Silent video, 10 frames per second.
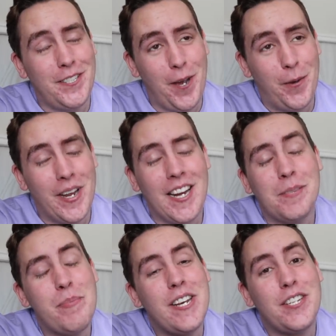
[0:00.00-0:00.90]
So it
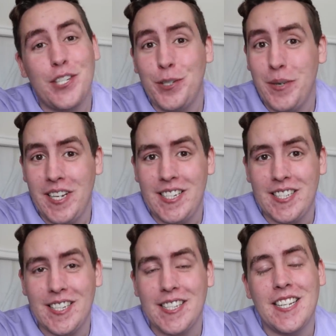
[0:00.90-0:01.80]
has been two
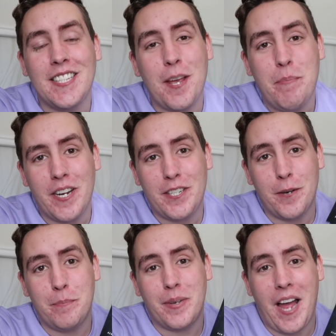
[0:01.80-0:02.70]
weeks since I picked
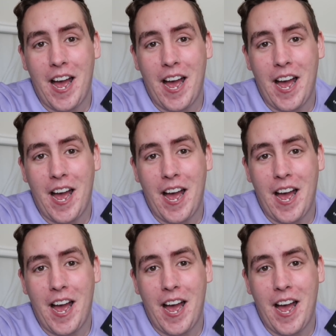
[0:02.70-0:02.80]
up